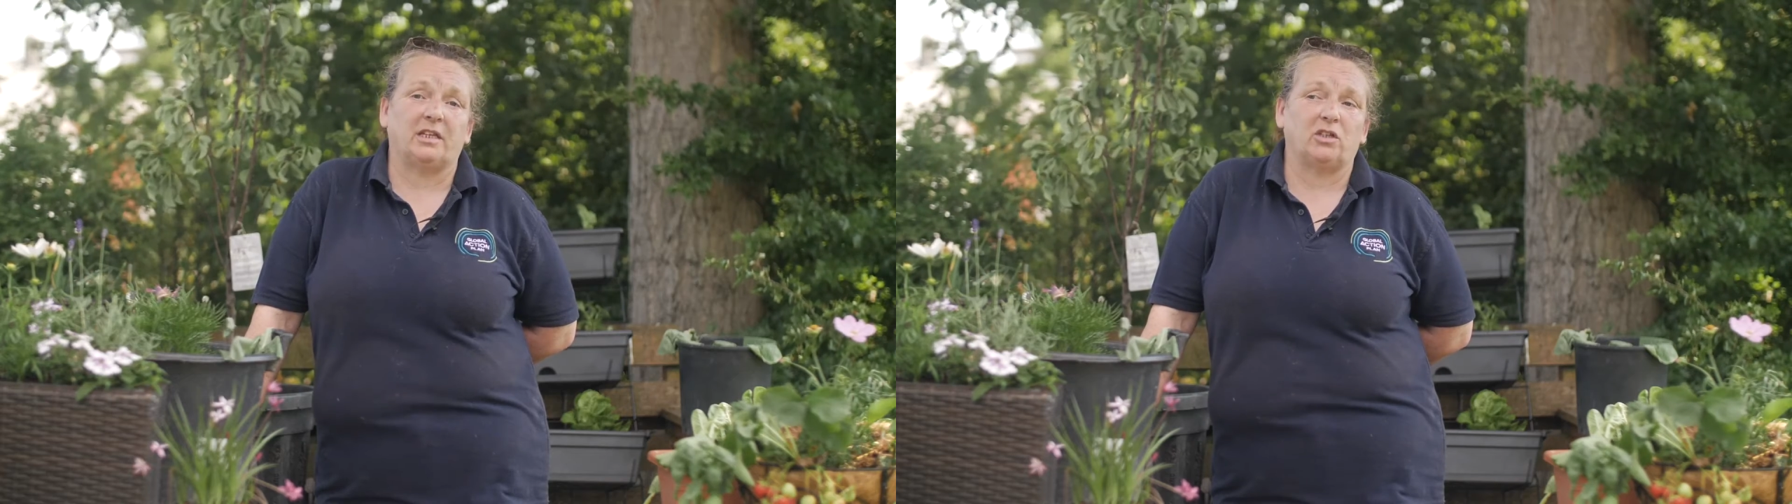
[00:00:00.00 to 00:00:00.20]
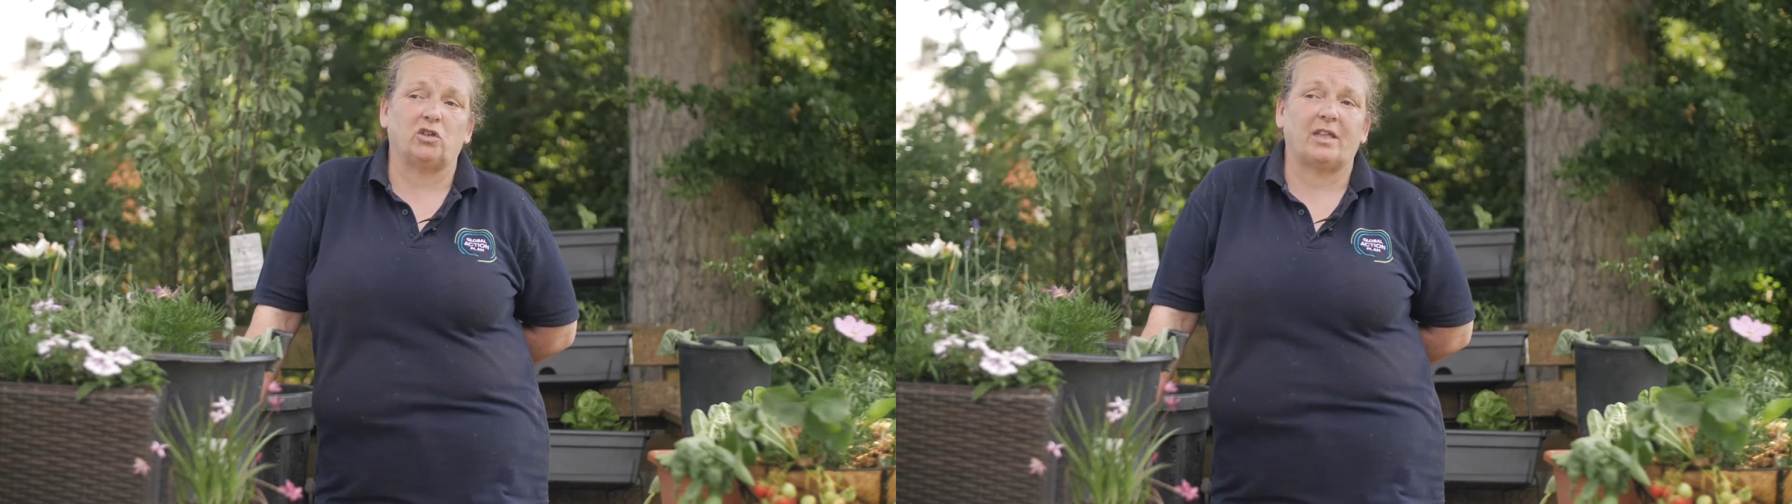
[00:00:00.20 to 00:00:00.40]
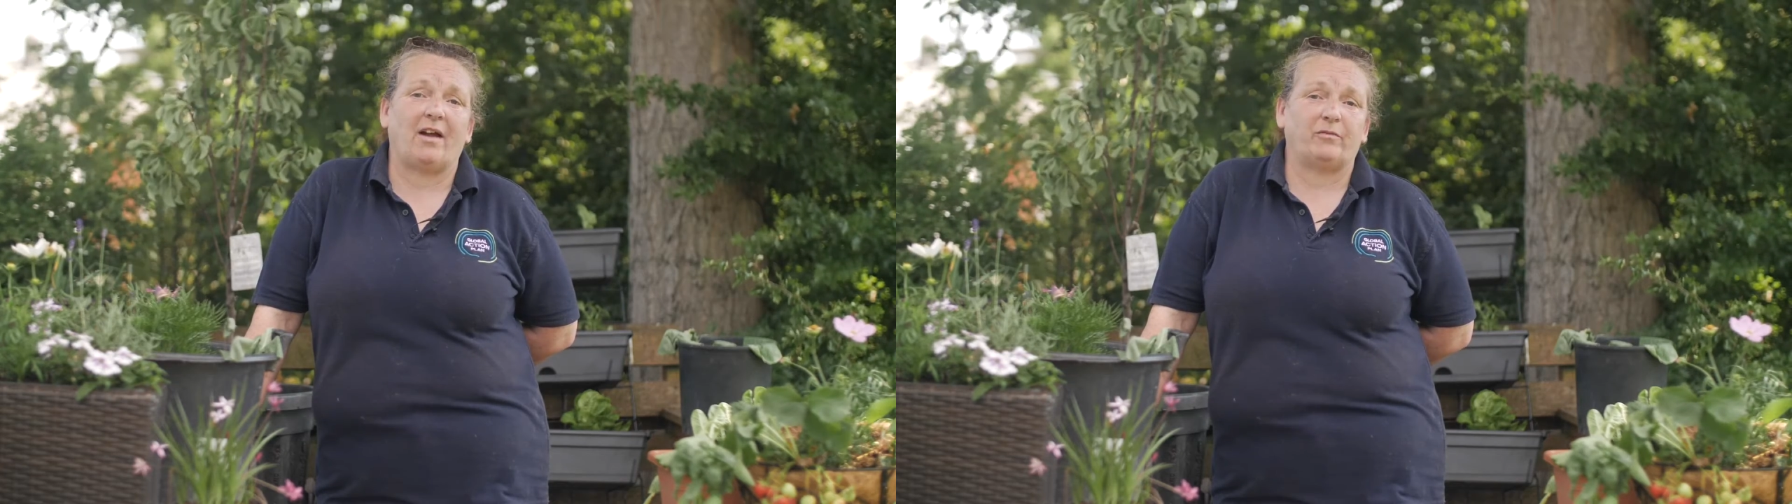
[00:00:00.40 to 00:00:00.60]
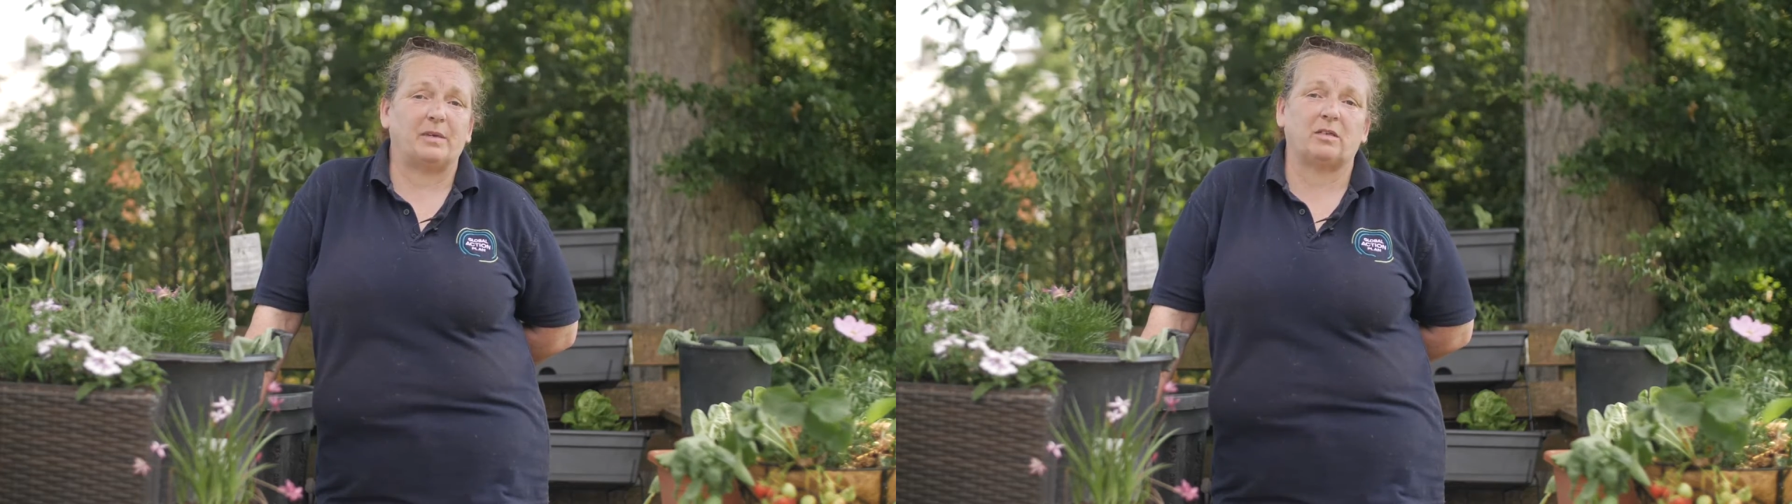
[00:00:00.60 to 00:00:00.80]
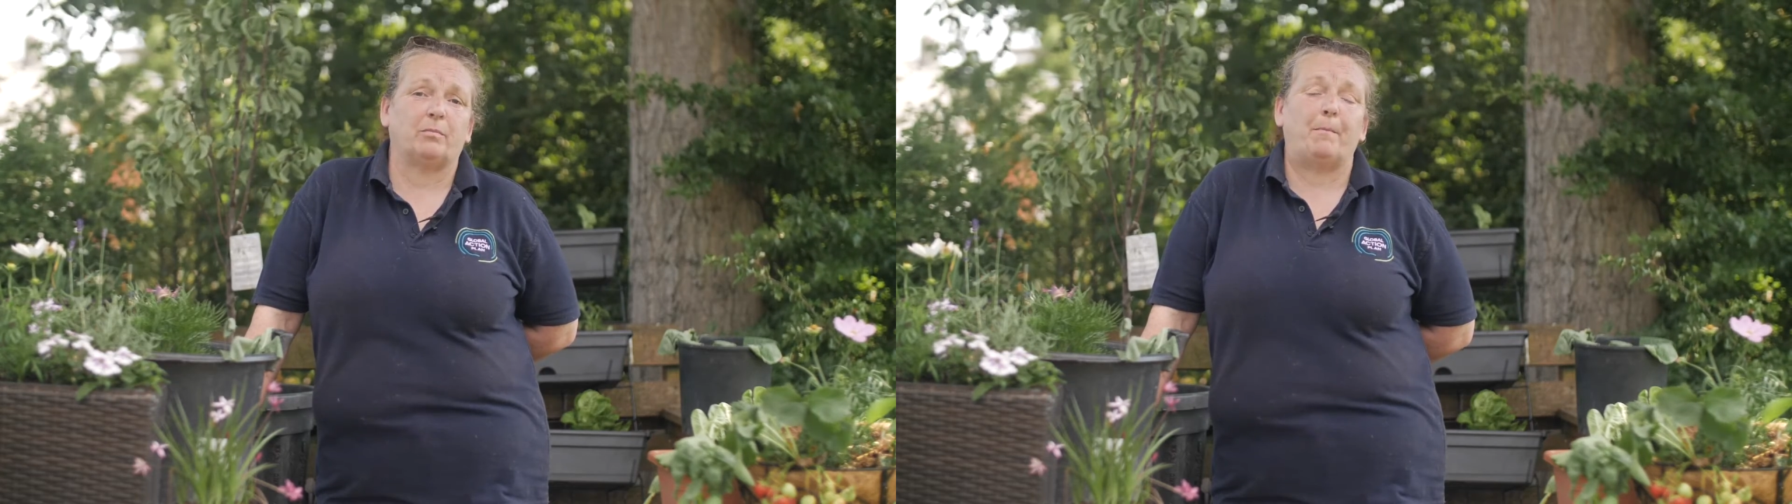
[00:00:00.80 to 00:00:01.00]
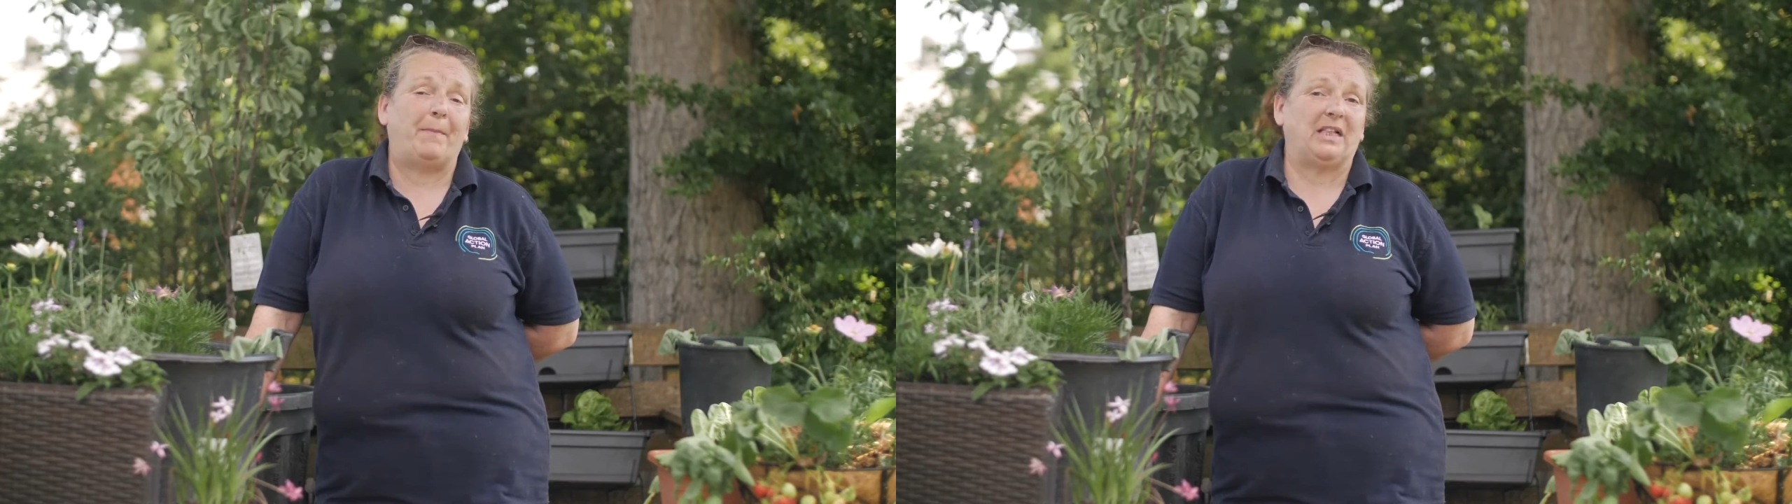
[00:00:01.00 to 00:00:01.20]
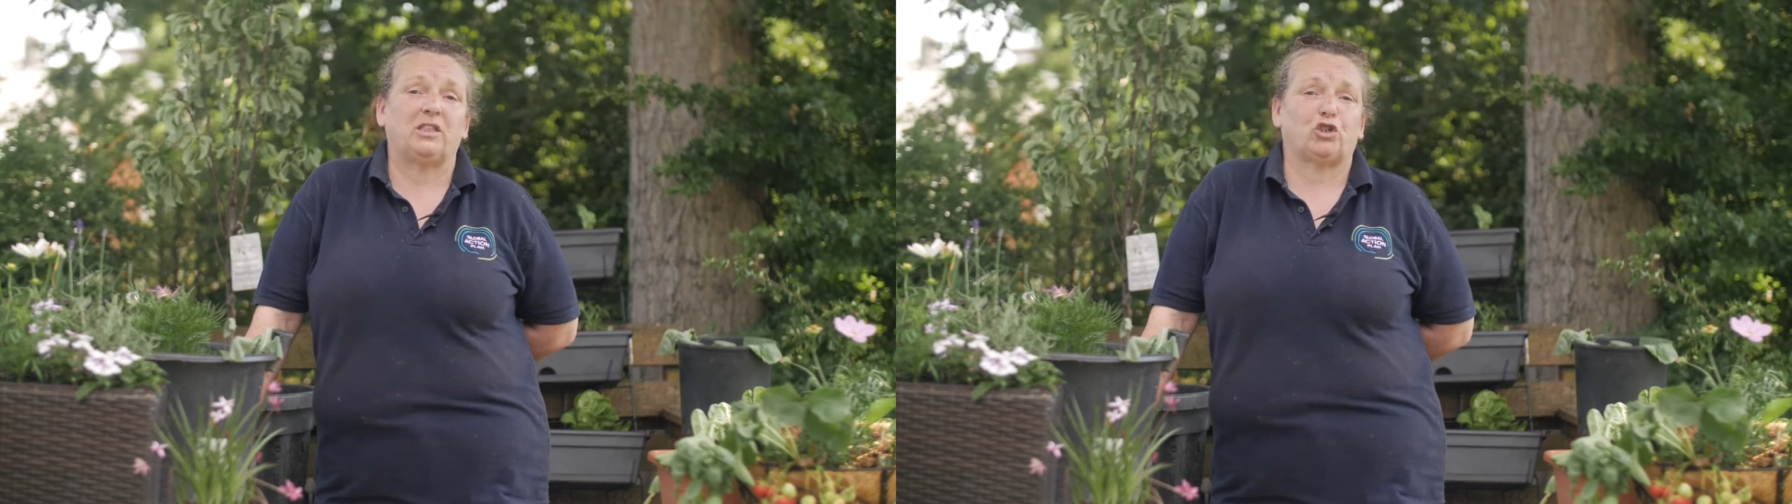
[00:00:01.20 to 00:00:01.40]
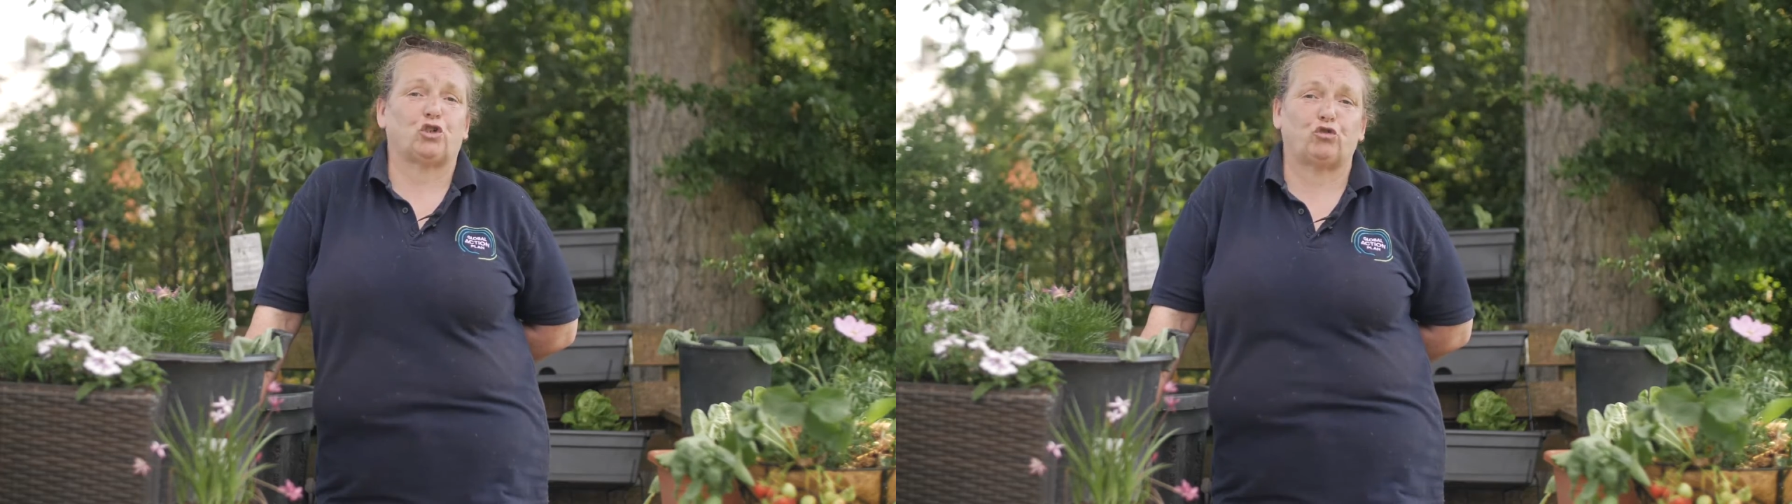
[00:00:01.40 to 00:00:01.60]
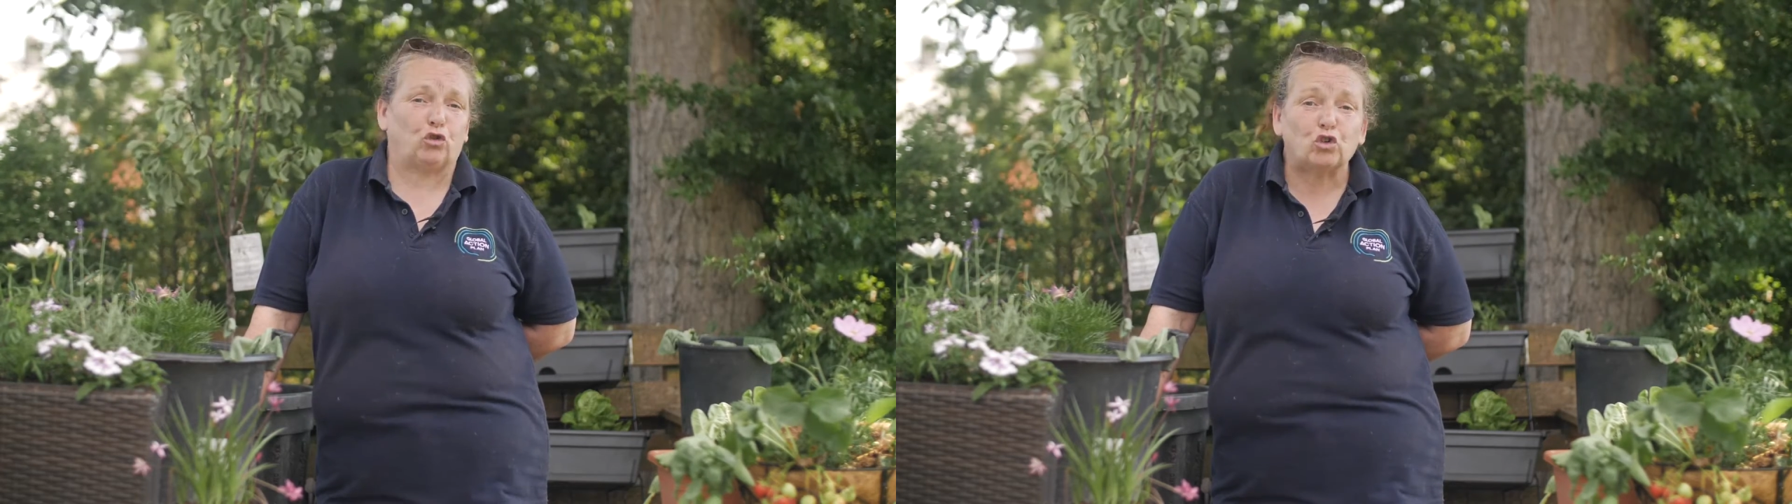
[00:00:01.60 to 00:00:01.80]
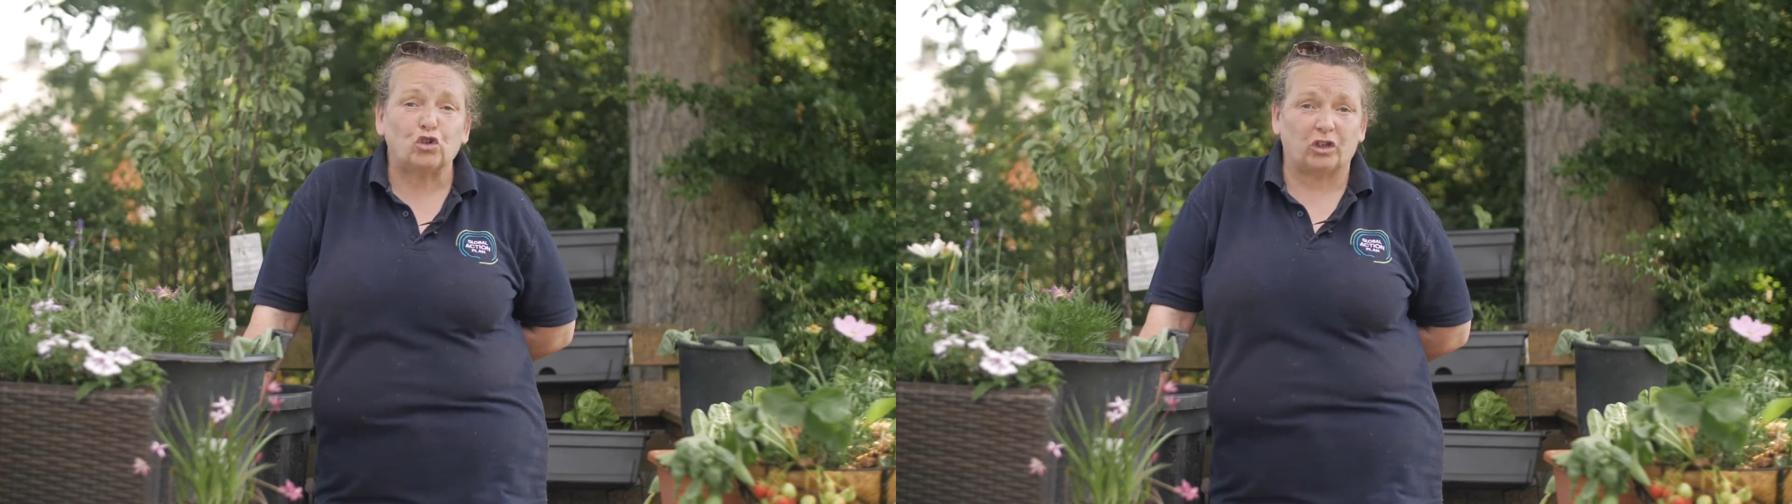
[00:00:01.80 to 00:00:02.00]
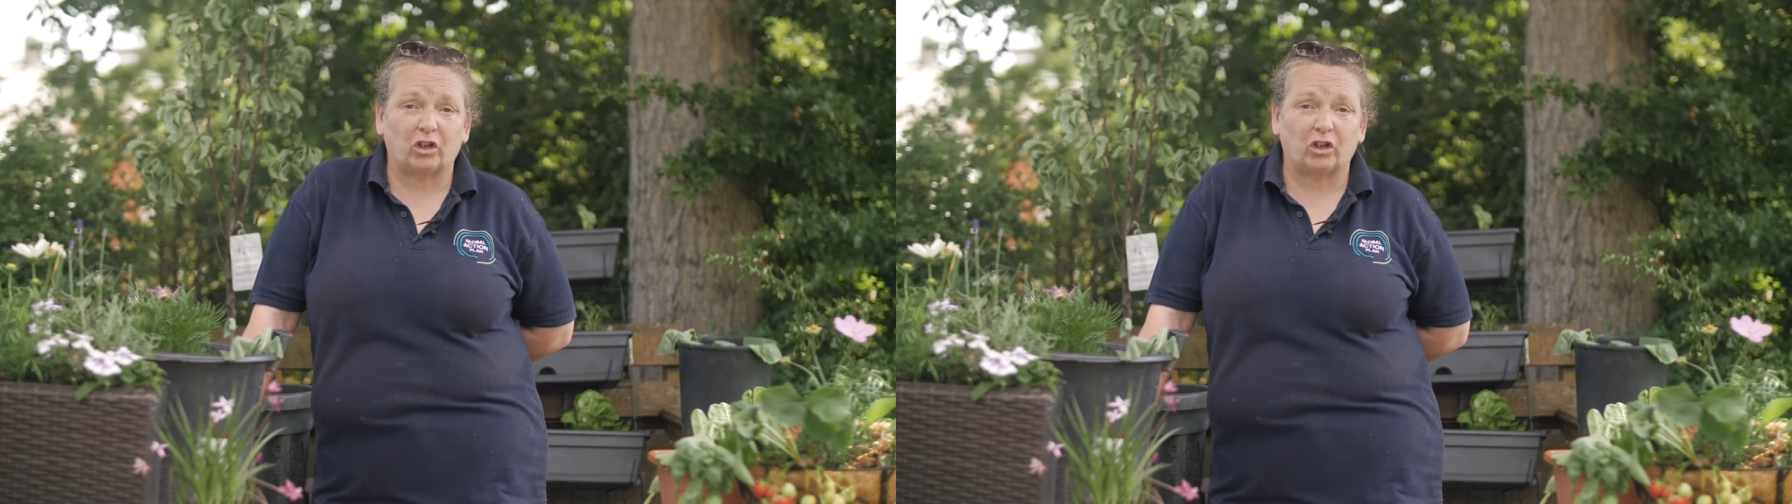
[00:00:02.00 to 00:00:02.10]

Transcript: and it doesn't have to be something built or structured.